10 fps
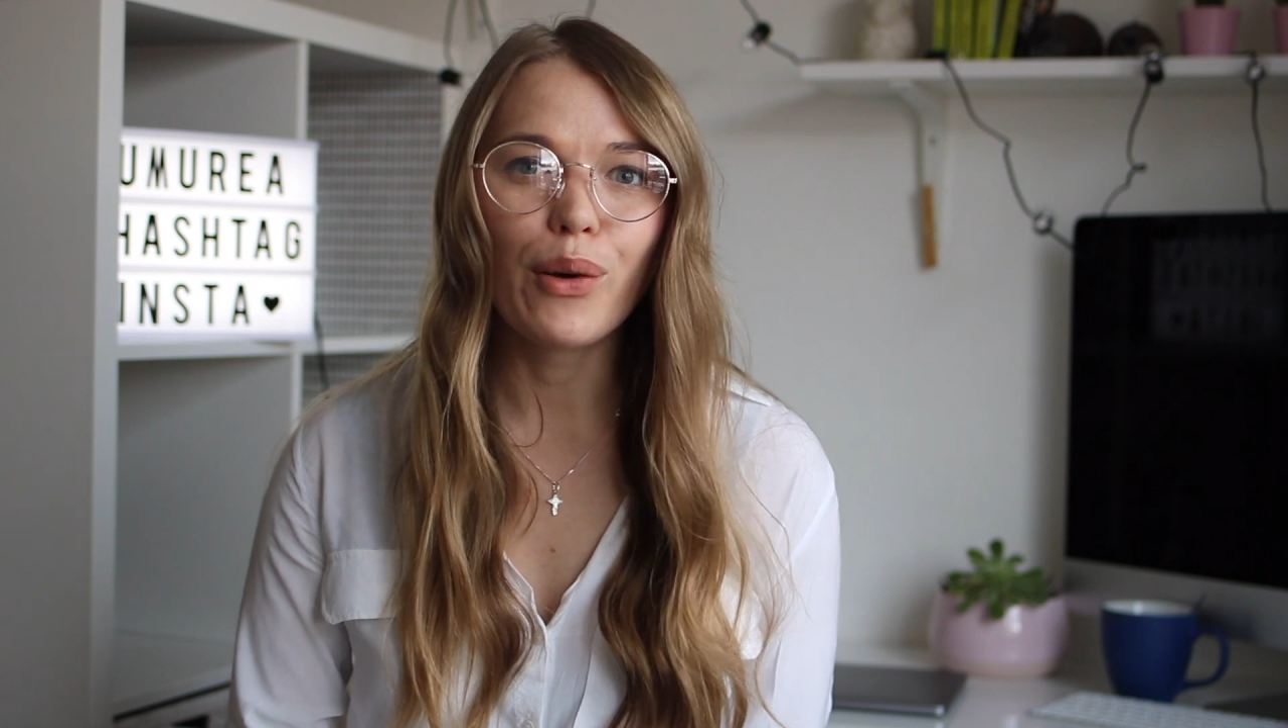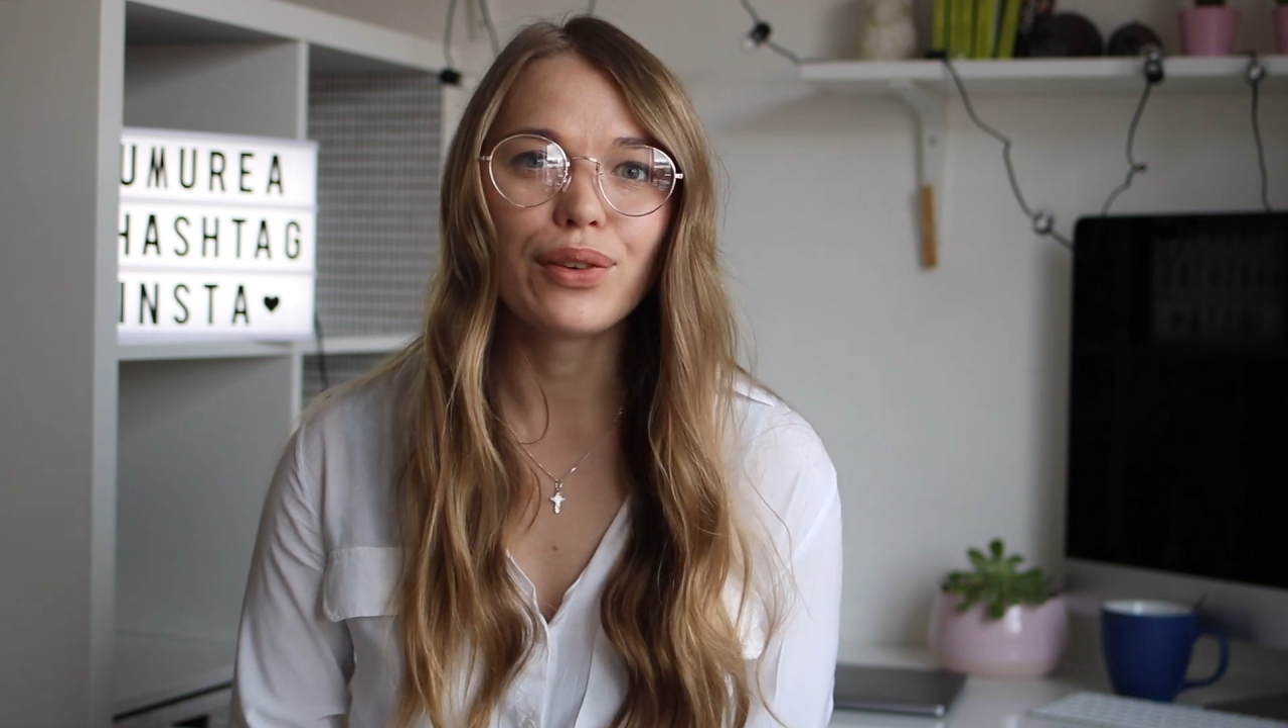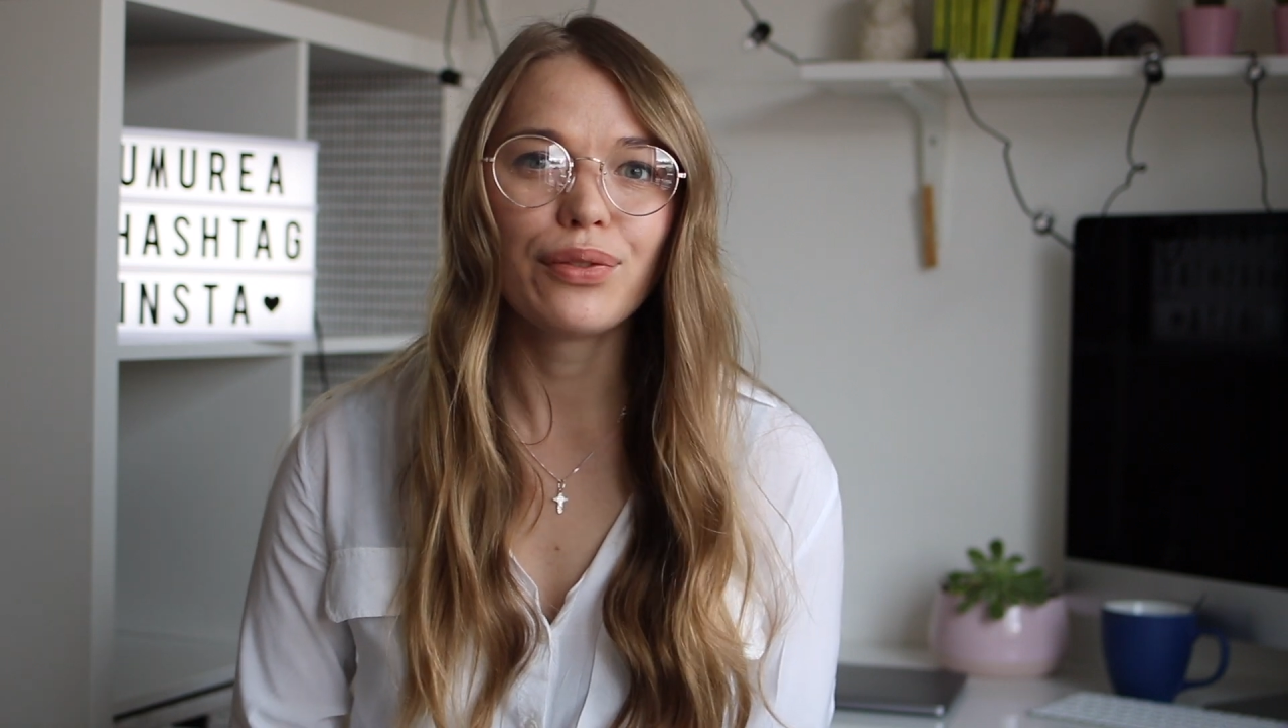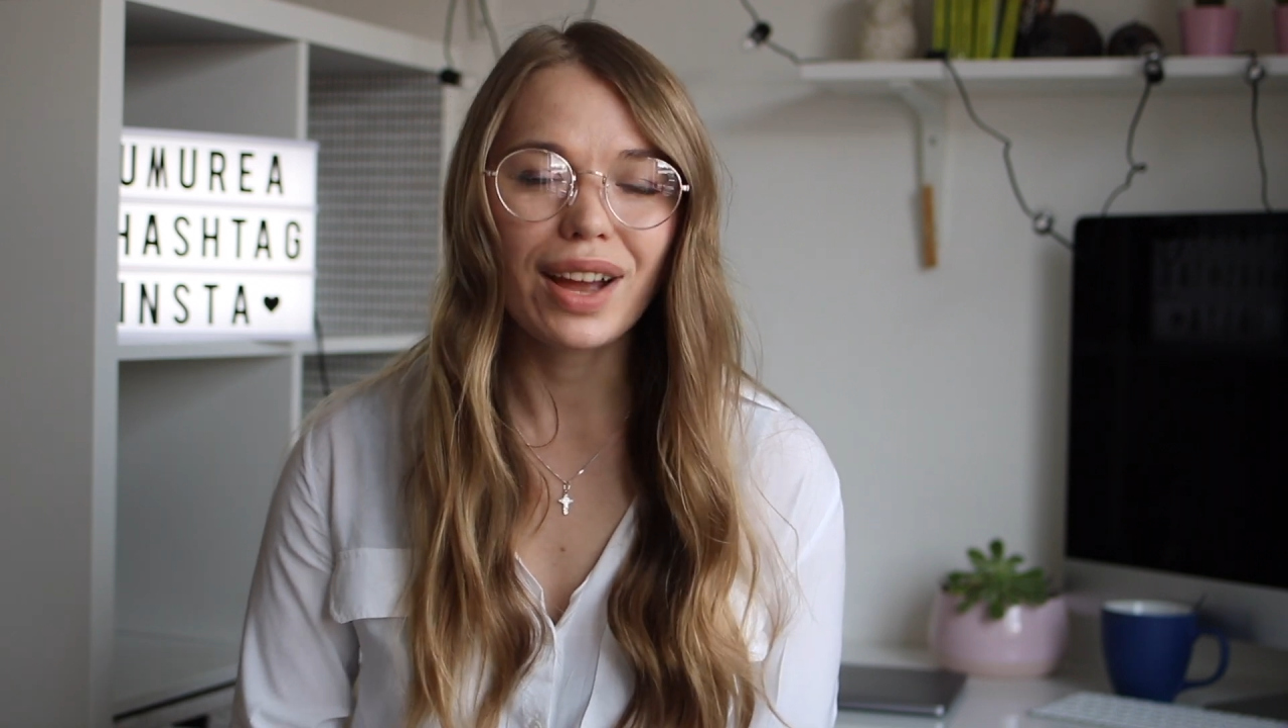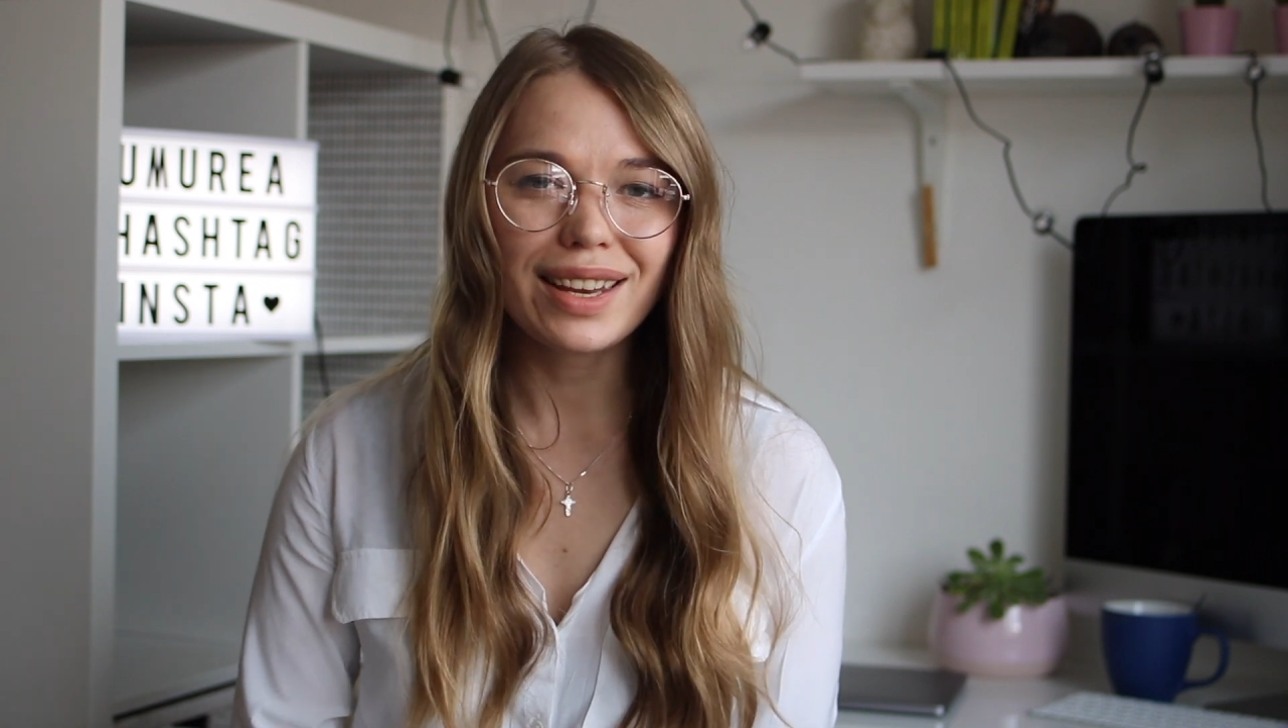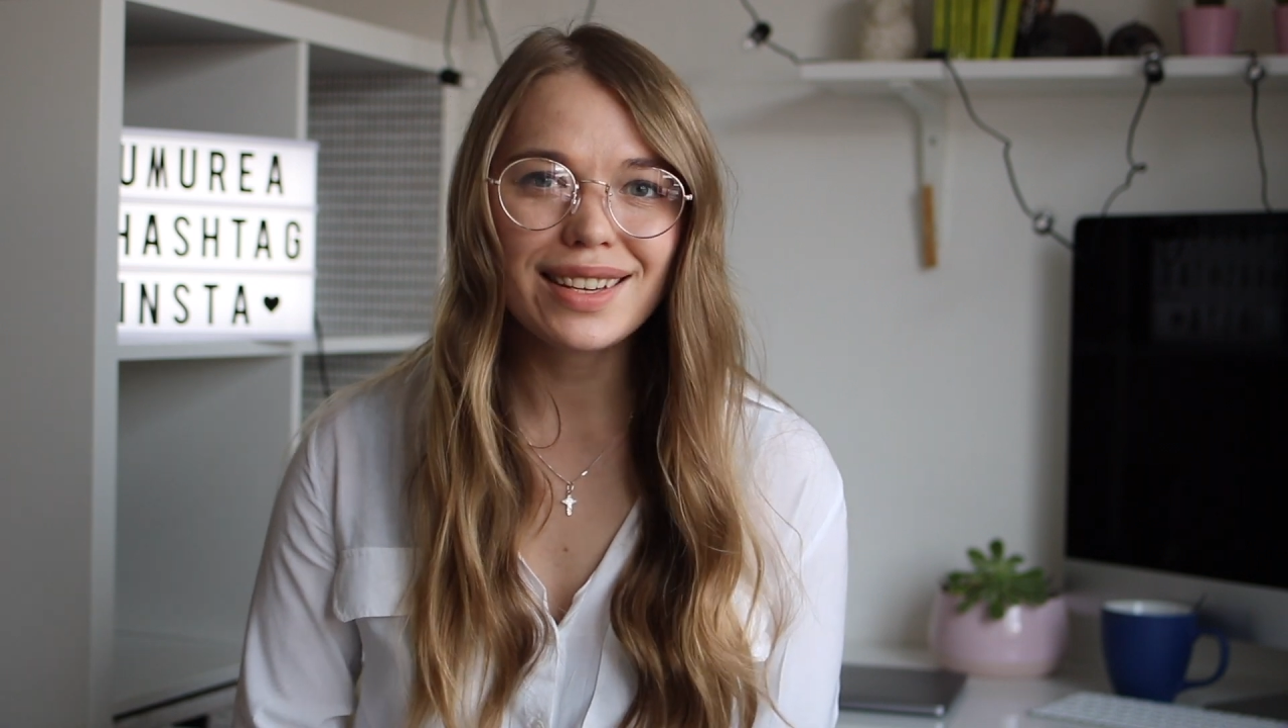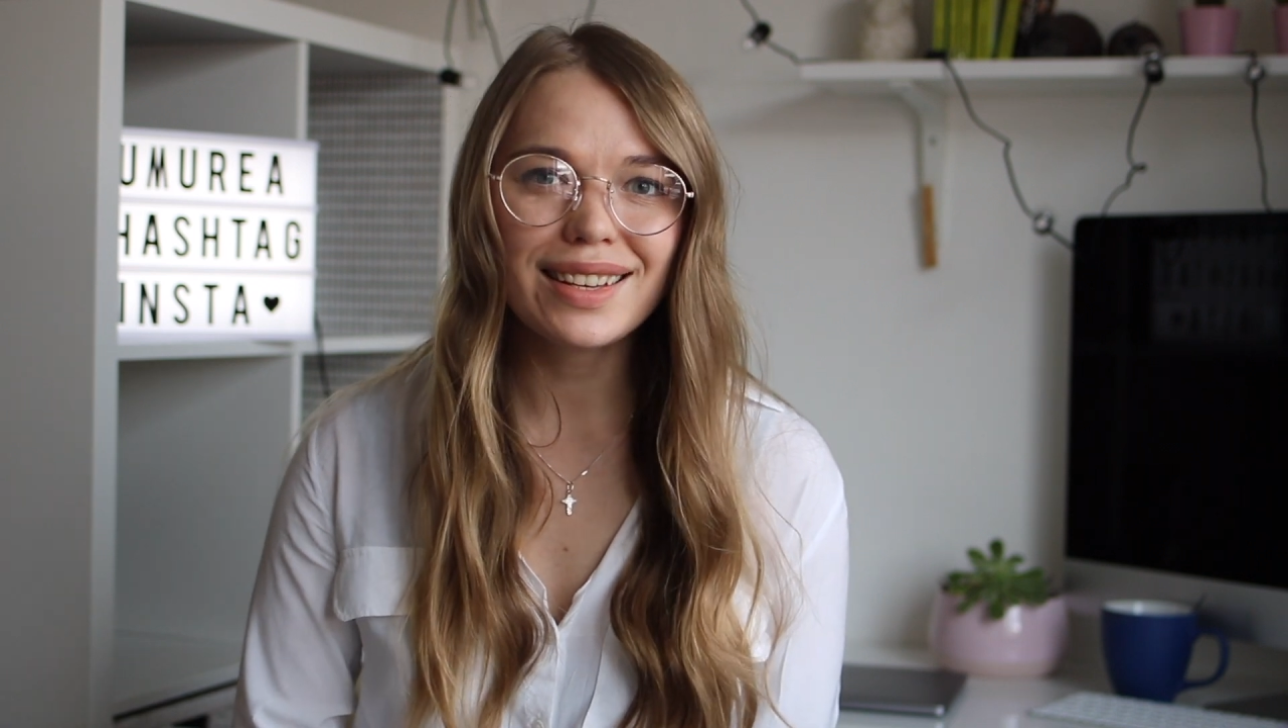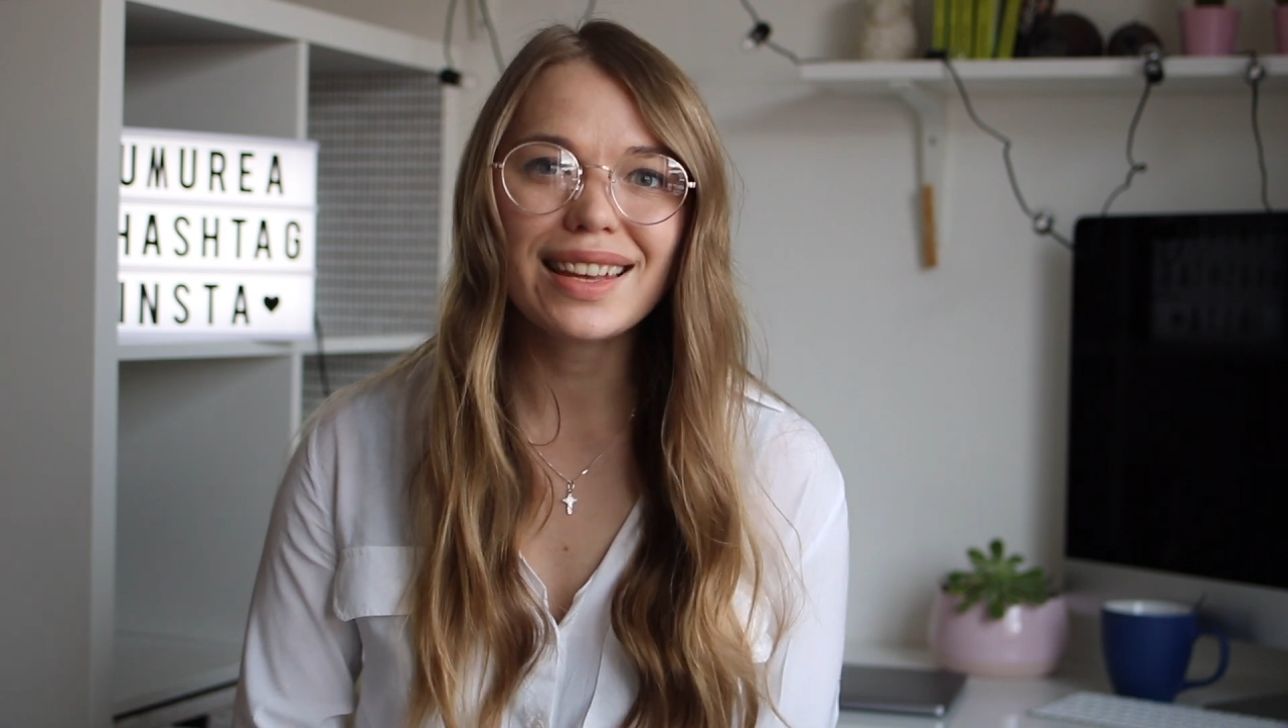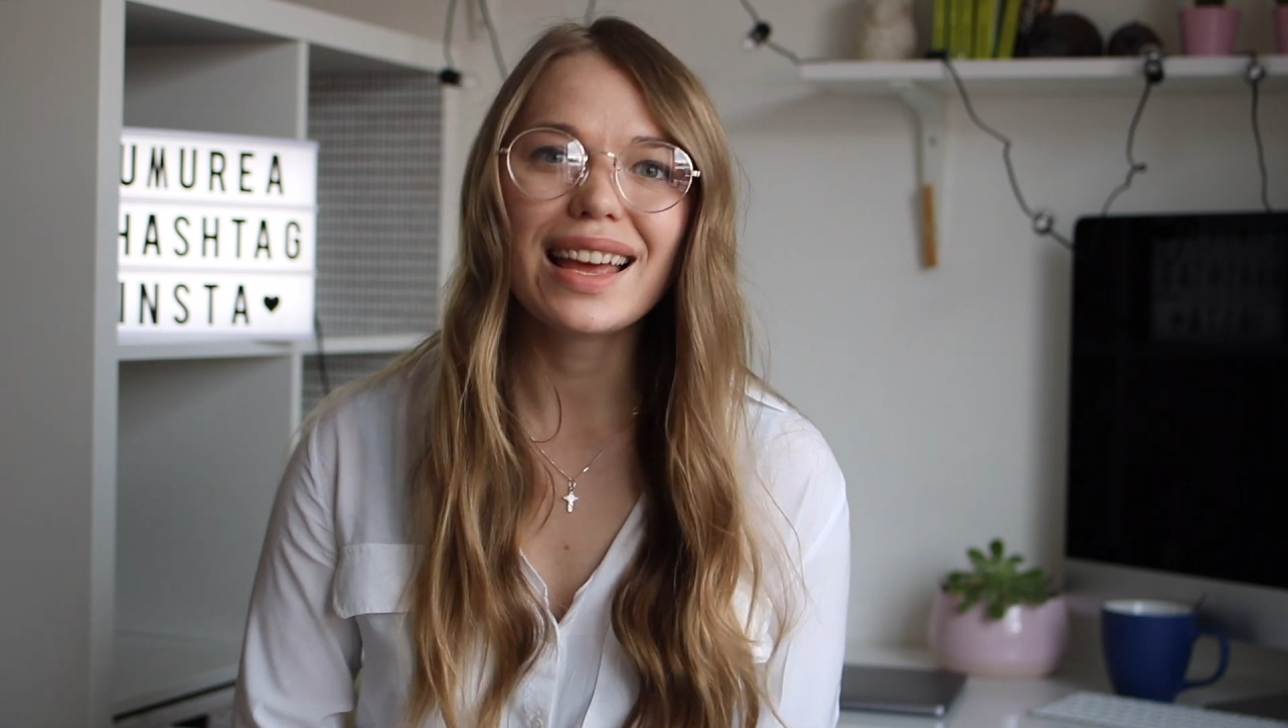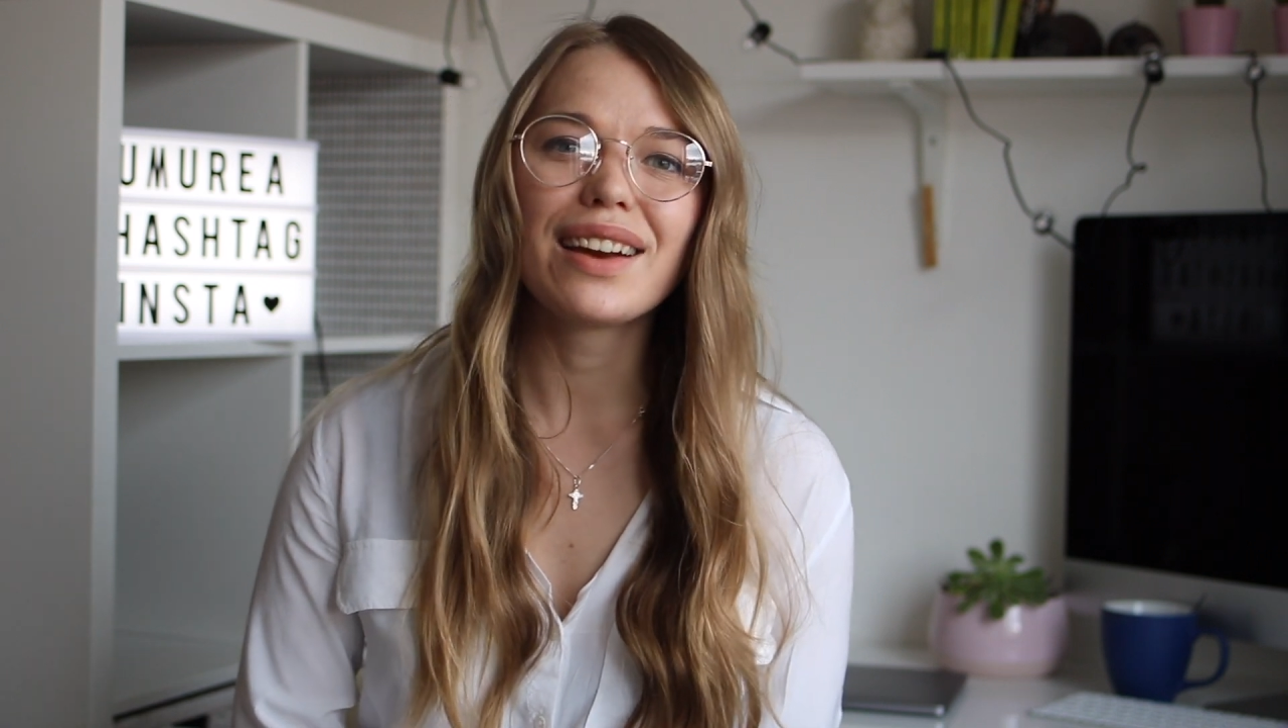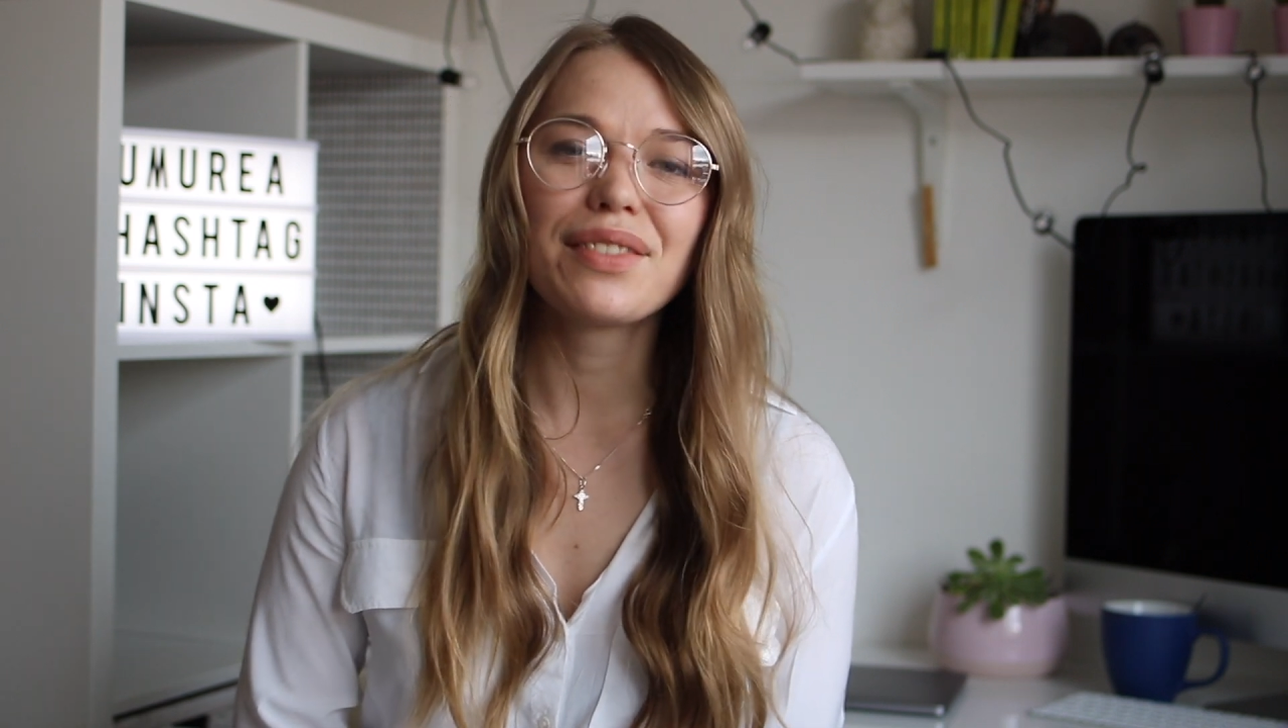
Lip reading: on finding